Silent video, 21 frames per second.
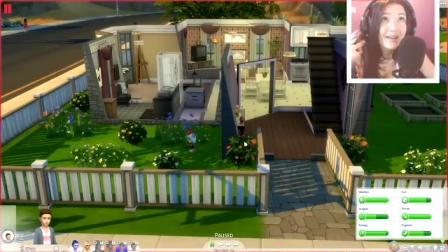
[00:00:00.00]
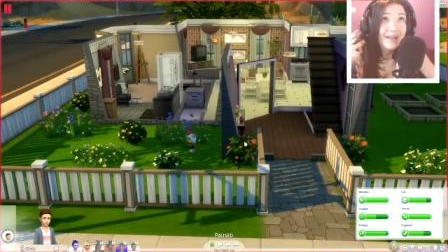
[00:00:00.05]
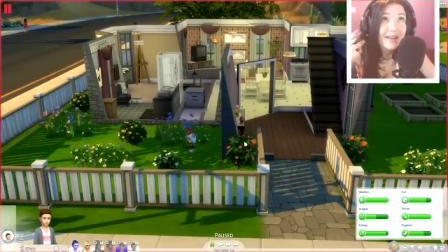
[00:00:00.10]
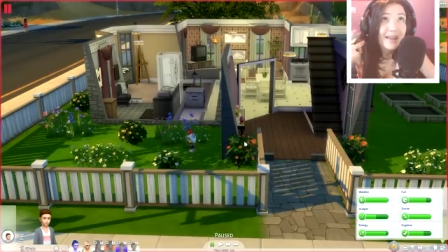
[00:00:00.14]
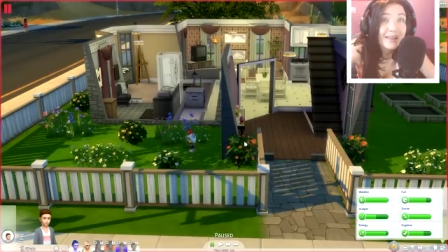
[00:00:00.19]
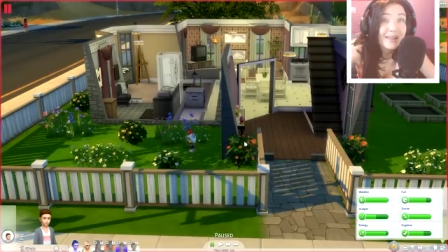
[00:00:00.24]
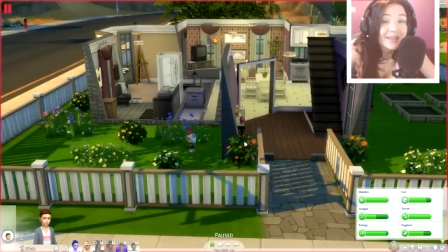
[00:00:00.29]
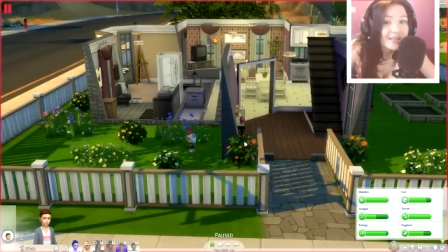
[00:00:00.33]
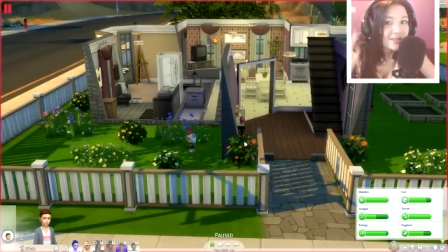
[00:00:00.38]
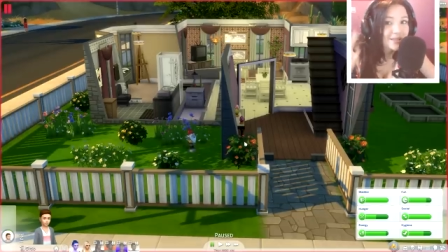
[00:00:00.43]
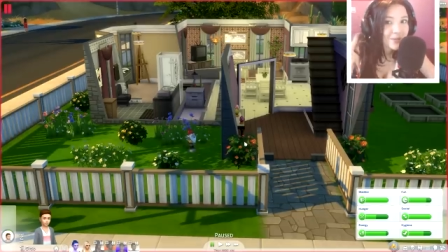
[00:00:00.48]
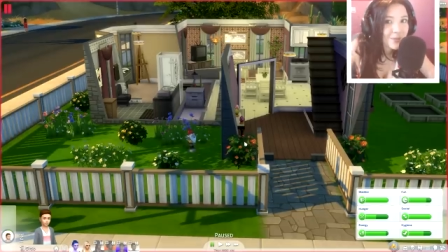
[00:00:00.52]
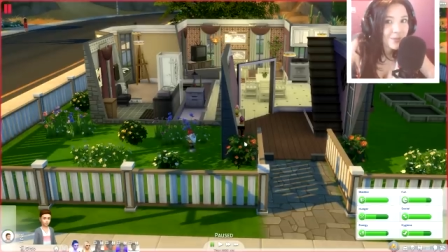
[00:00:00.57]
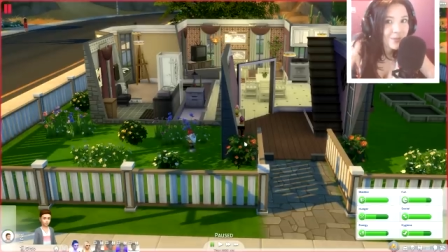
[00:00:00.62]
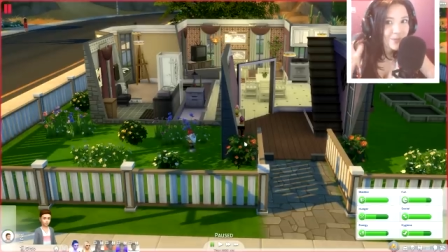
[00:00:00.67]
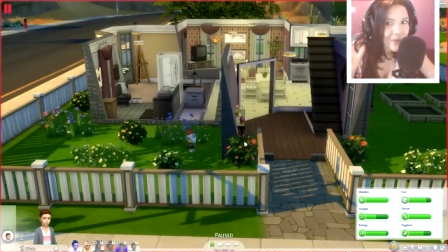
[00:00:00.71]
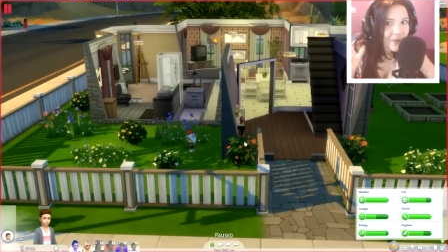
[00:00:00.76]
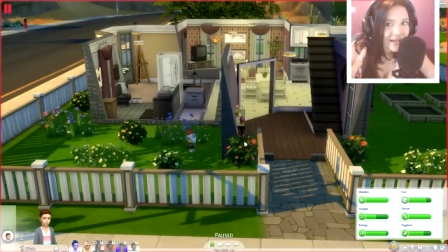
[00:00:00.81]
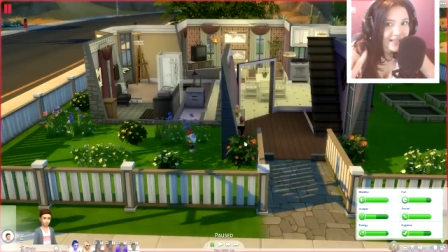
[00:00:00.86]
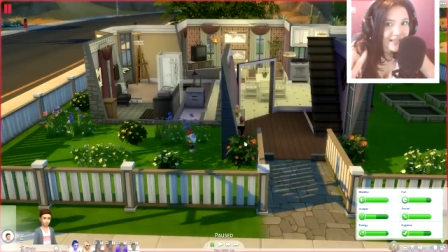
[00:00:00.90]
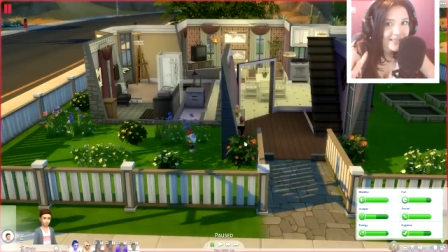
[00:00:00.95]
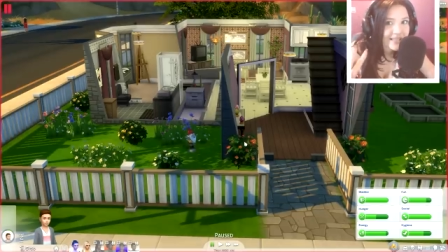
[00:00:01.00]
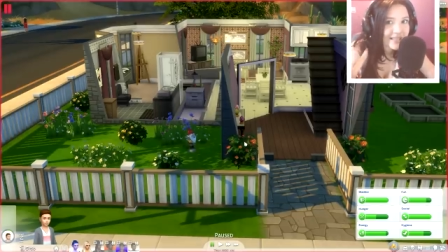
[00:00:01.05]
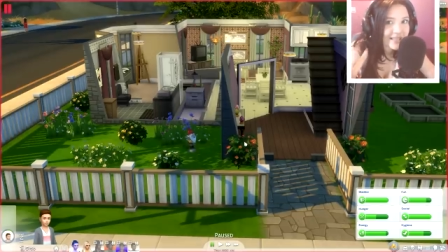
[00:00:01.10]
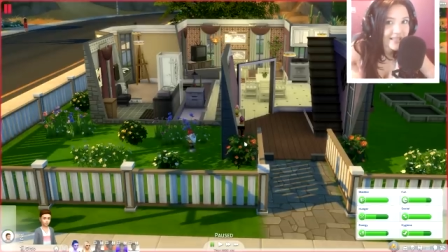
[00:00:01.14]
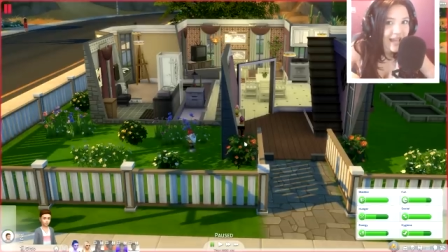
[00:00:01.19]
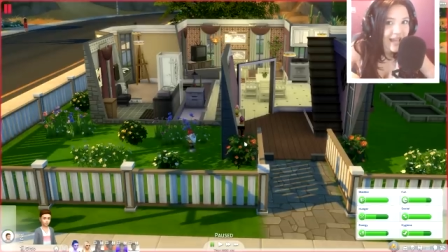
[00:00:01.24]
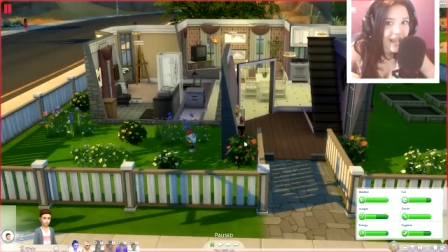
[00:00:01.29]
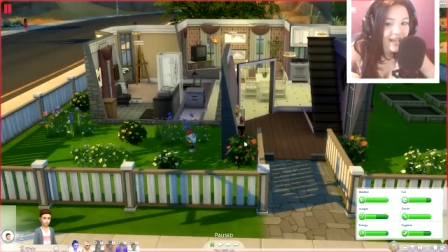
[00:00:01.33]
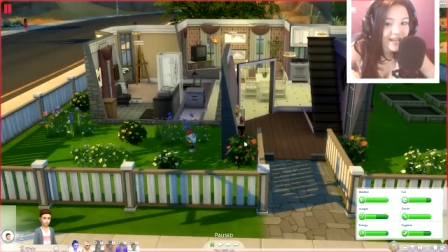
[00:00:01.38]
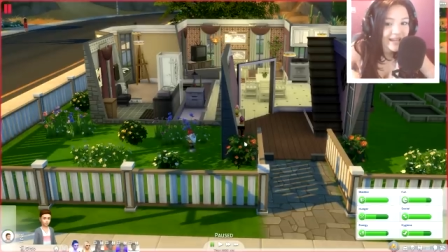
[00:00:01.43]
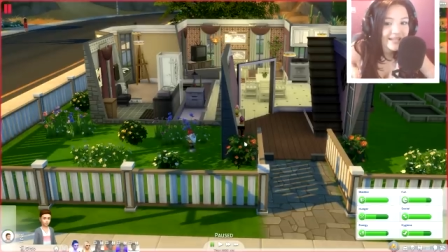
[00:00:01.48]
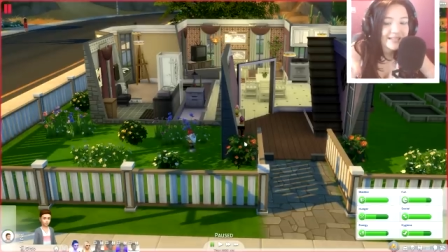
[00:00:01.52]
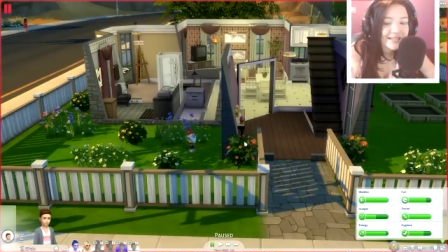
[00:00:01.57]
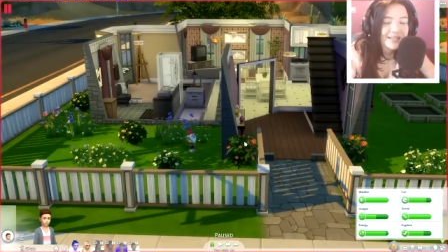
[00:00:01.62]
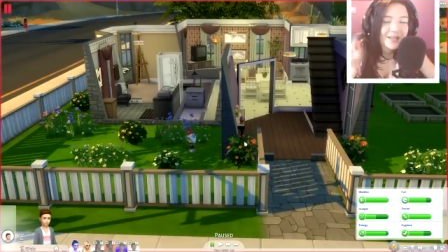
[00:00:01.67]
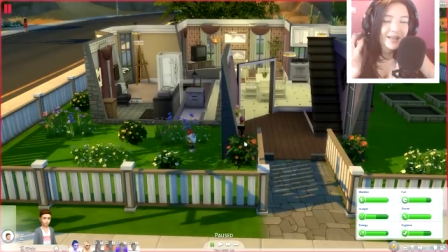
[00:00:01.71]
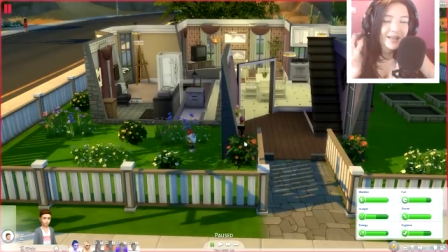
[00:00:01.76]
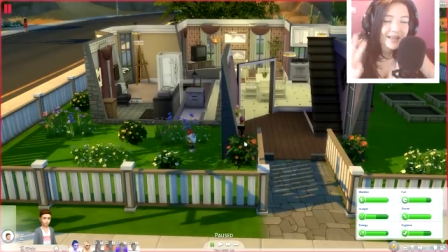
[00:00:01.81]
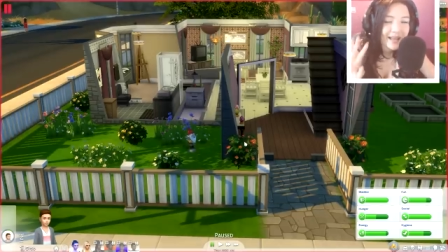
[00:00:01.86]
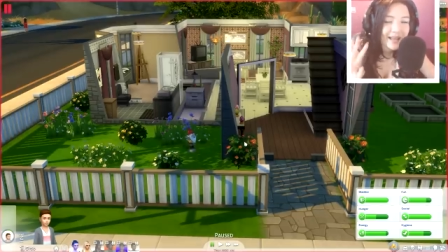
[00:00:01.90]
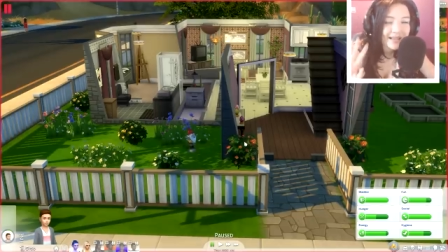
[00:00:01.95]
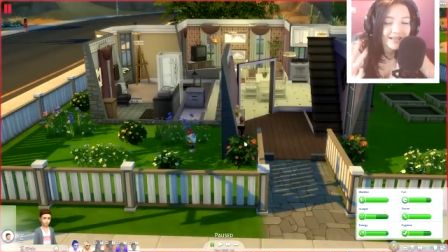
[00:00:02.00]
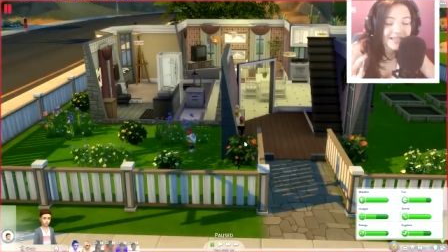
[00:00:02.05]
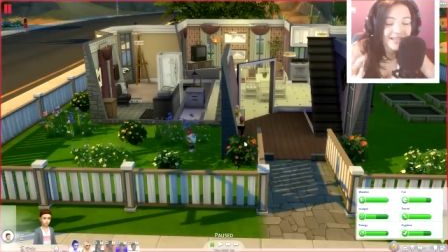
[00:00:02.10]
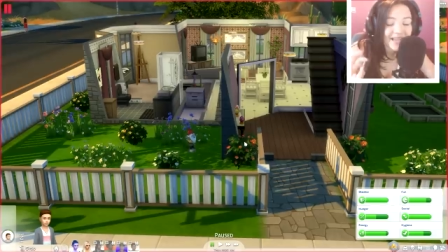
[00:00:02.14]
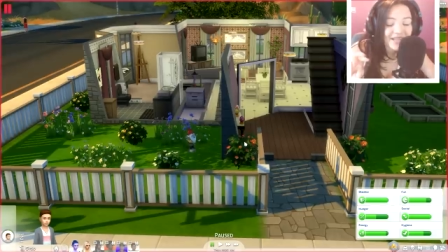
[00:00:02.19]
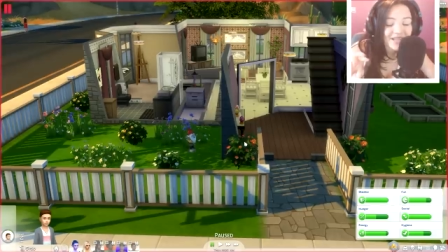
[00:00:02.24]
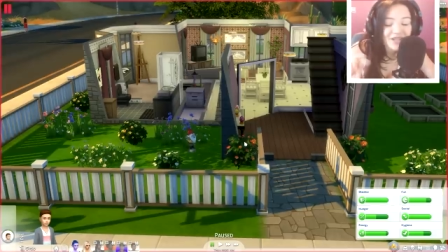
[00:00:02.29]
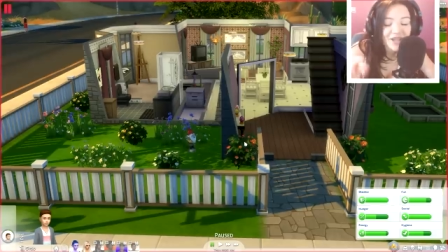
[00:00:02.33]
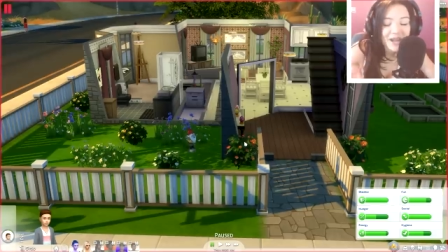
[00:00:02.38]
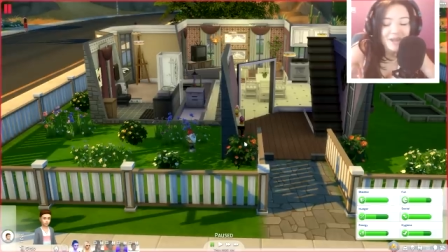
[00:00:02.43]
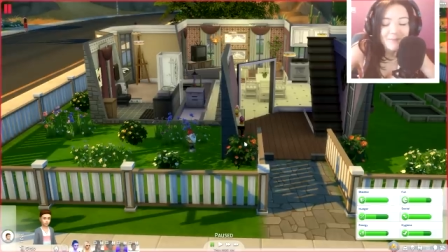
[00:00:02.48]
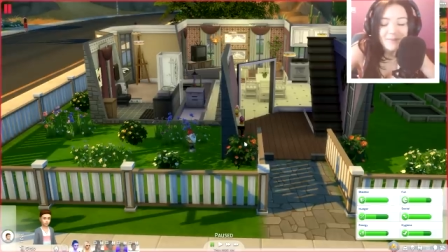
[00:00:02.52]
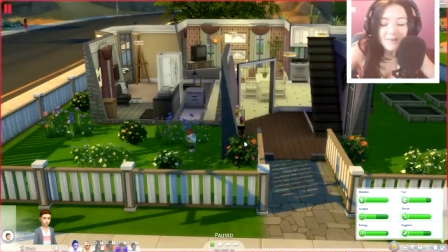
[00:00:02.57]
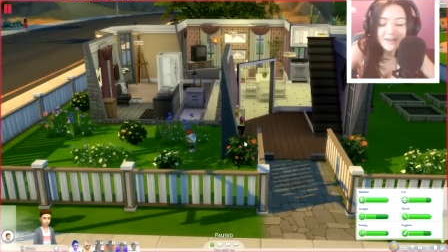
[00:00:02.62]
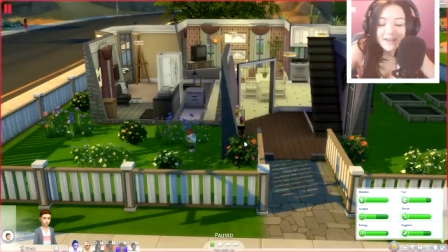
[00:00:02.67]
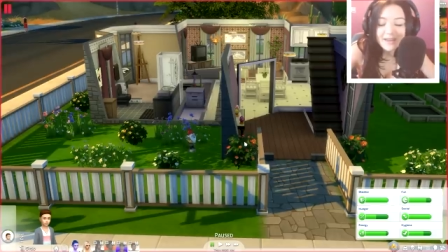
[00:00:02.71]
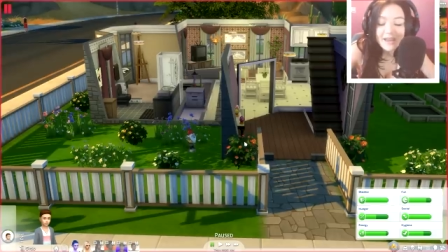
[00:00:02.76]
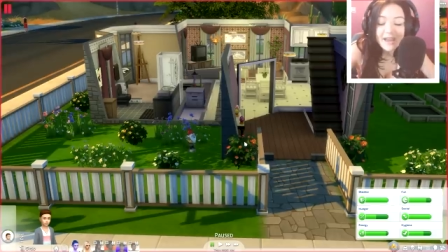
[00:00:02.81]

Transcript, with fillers: at least twice a day until I kind of catch up.